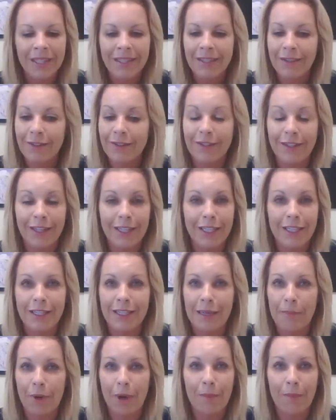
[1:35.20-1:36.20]
Still in
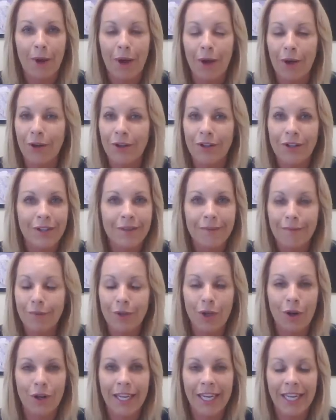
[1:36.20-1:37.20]
demo mode,
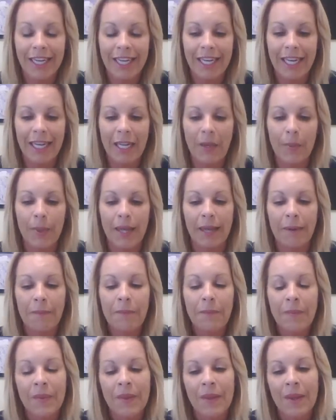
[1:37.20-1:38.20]
not heading anywhere.
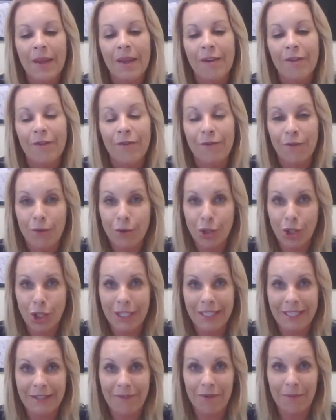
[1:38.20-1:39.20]

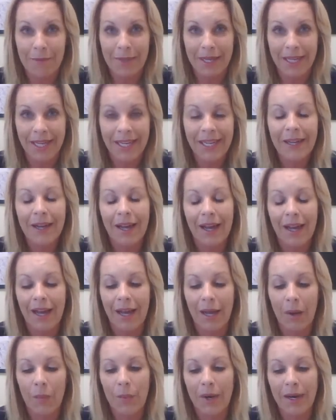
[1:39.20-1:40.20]
Fortunately for me,
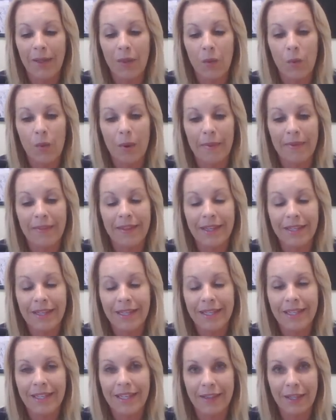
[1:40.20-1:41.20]
one of the women
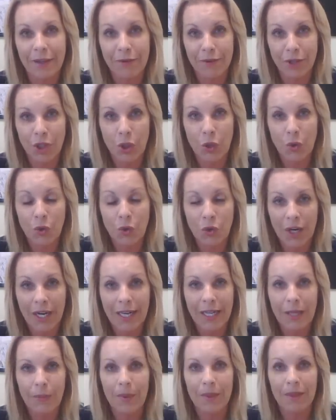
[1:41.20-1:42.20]
that did the original
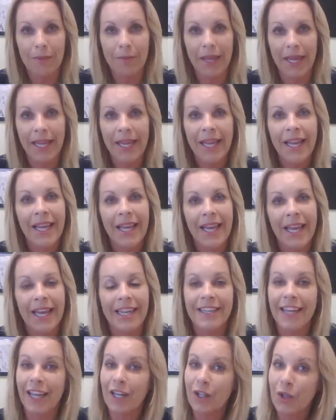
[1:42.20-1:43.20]
training with me
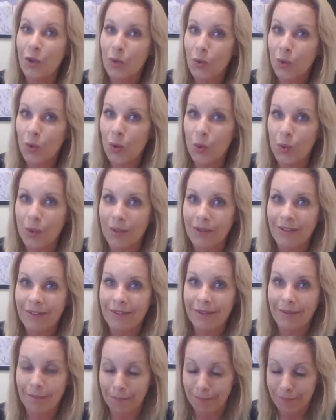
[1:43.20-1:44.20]
had done your
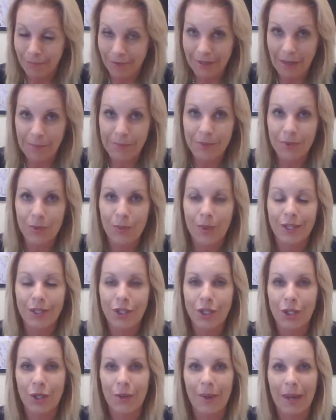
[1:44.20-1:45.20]
course
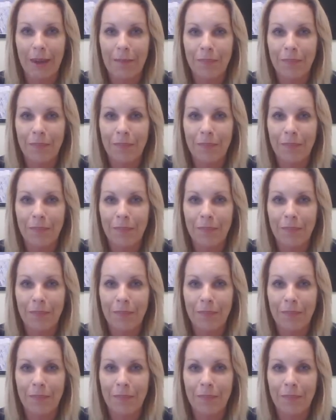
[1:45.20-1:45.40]
subsequent to